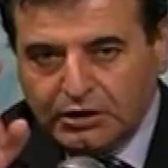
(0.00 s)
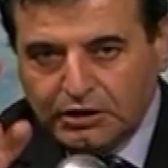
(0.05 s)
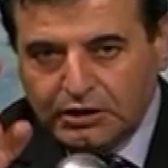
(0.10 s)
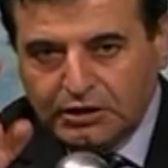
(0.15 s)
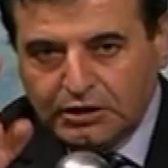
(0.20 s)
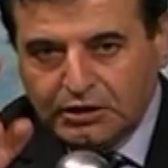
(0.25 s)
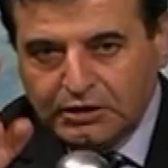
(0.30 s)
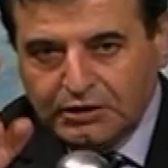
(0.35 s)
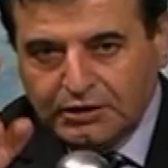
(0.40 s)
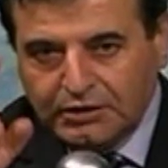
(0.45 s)
You
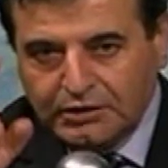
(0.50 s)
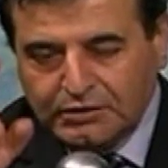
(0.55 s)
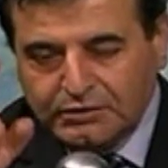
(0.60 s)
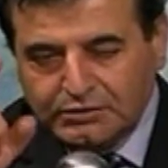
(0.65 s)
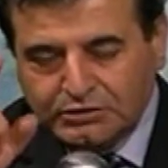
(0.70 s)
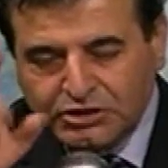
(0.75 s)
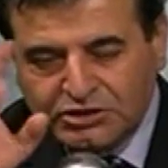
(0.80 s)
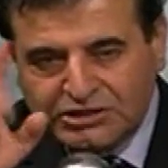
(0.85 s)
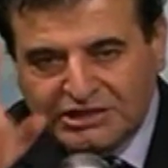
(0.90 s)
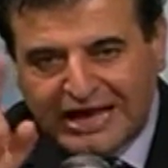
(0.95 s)
see how they're
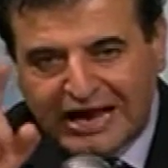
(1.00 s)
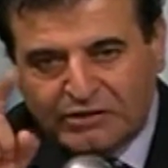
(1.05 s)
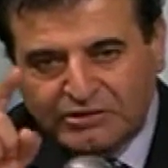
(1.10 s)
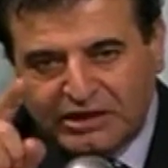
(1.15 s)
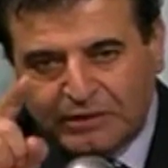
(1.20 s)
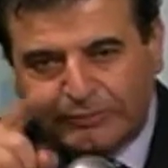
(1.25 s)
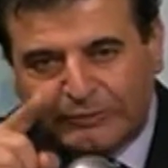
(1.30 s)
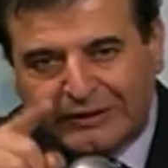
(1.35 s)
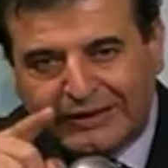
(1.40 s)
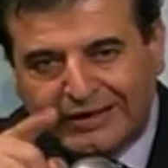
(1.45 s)
playing with
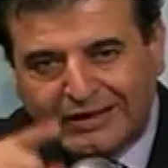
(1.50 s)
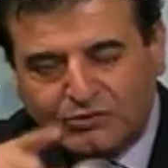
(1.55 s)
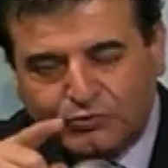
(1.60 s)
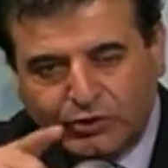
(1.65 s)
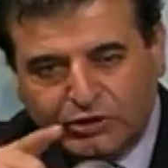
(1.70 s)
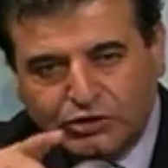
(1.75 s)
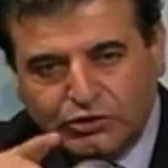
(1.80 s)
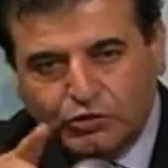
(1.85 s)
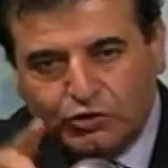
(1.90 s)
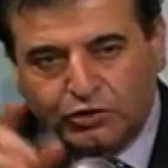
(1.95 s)
your
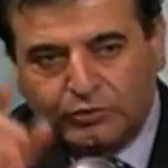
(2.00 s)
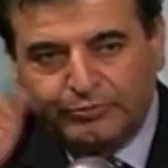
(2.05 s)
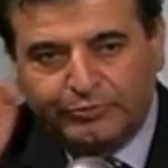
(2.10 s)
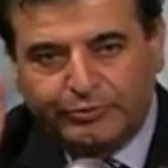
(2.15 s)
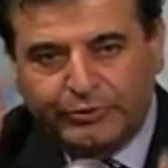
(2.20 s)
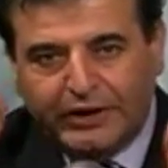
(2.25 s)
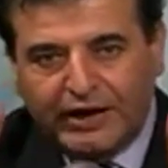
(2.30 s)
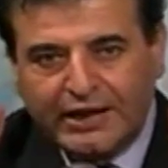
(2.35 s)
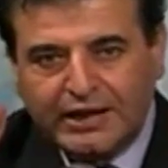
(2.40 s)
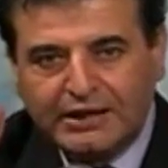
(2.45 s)
brains
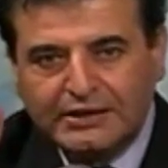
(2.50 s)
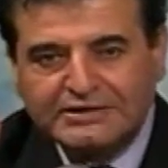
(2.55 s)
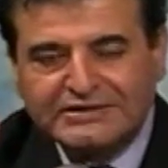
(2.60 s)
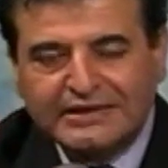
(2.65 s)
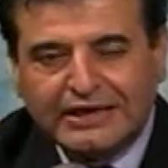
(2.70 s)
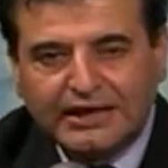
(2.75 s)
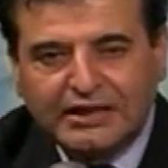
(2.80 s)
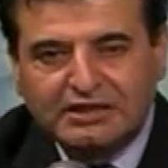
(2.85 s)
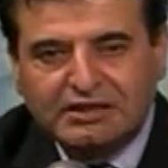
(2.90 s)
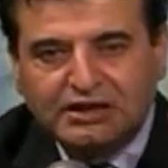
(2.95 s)
and they're
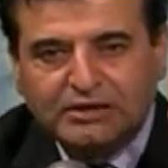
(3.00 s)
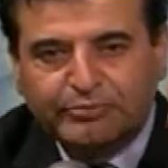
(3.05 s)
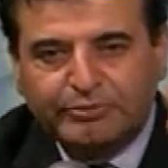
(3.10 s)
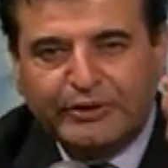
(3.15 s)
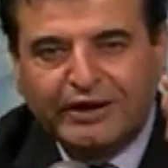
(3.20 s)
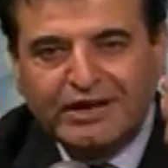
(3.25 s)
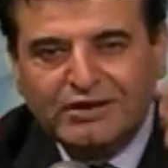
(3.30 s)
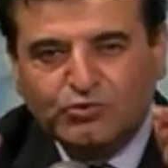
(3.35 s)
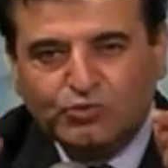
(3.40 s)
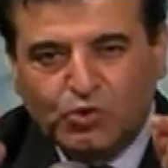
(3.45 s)

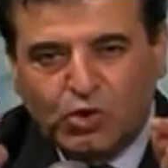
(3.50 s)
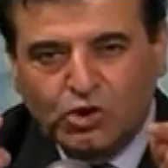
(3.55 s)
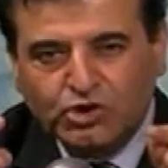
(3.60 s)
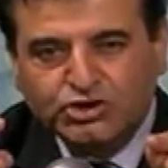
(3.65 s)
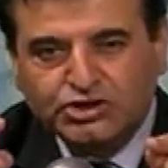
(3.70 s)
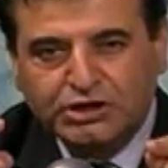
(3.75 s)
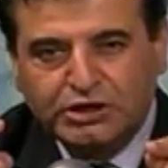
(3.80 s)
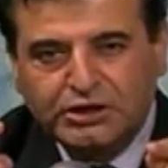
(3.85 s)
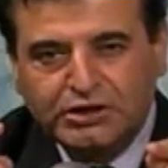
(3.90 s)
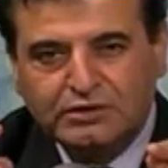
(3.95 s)
brainwashing you?
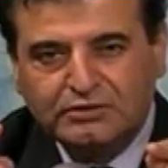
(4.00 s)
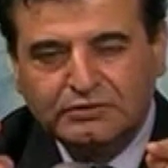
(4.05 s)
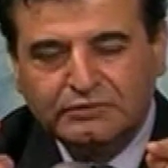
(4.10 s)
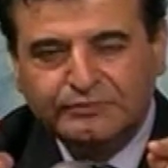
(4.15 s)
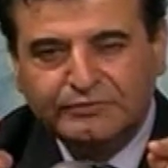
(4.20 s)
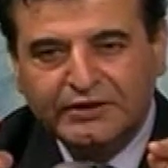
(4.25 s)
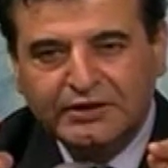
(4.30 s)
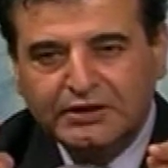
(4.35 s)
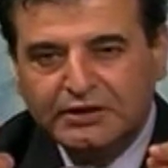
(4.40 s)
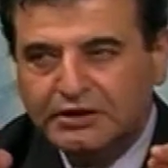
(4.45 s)

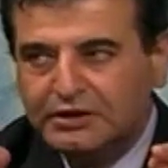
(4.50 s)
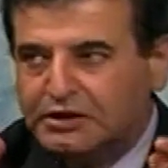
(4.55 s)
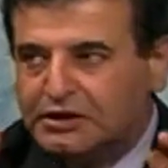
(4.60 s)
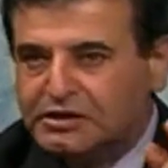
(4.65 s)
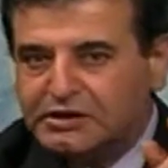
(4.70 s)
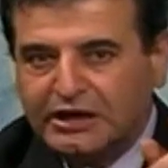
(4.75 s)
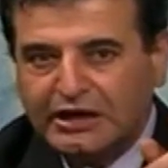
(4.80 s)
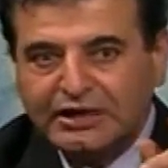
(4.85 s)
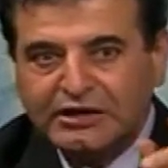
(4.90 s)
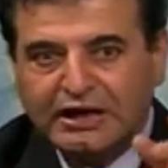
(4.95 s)
That guy's
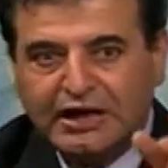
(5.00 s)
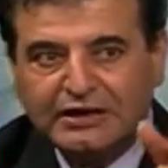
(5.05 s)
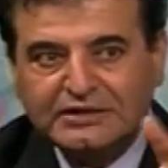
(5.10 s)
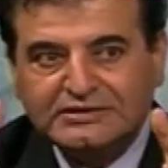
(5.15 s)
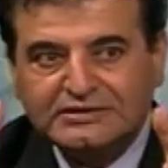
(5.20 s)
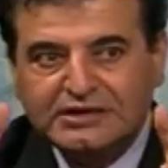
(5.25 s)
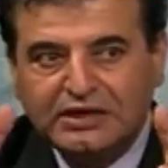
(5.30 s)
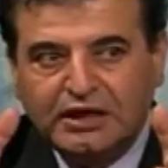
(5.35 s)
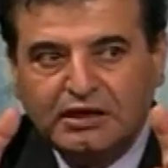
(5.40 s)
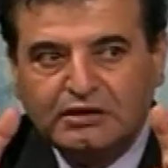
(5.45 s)
saying, oh,
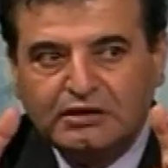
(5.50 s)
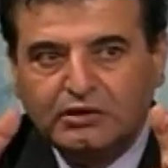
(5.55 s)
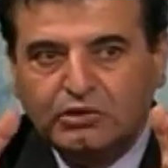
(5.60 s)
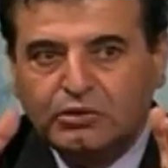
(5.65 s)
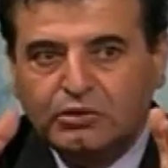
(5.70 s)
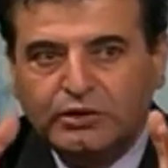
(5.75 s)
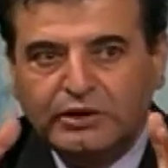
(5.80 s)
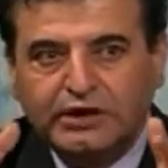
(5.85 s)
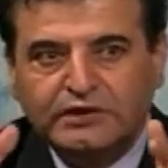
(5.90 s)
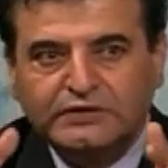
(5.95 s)
it's
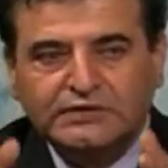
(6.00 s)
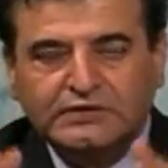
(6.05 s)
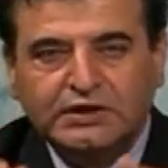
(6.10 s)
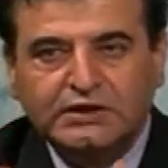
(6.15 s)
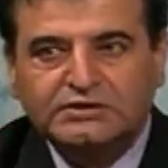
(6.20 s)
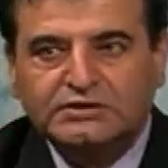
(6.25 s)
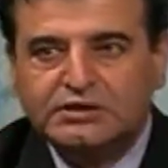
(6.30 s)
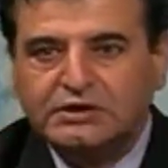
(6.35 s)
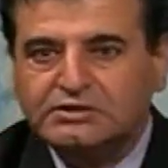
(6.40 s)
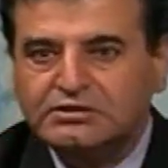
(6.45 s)
an
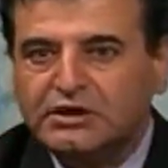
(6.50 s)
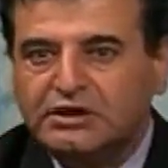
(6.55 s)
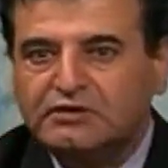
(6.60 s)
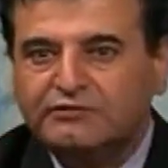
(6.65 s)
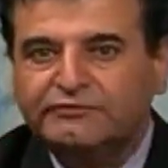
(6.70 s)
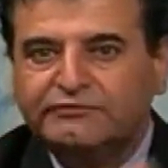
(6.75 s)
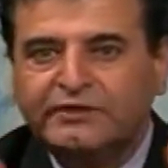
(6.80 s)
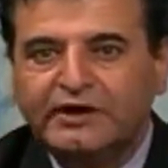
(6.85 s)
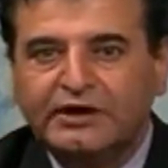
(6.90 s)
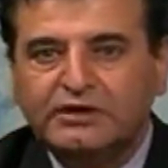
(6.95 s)
event. You
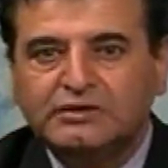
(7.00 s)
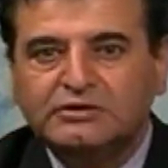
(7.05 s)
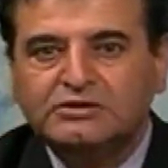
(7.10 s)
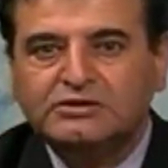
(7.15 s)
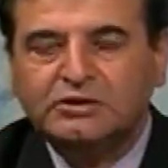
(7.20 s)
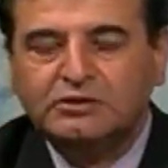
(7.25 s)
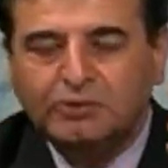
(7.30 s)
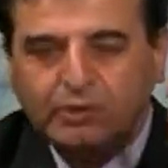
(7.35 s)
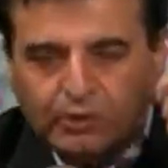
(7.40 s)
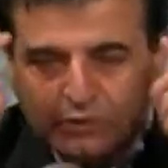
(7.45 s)
know, okay,
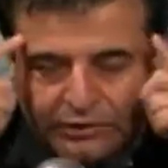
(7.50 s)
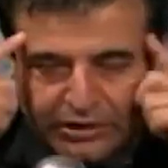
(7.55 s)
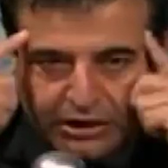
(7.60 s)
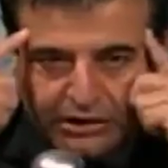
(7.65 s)
now,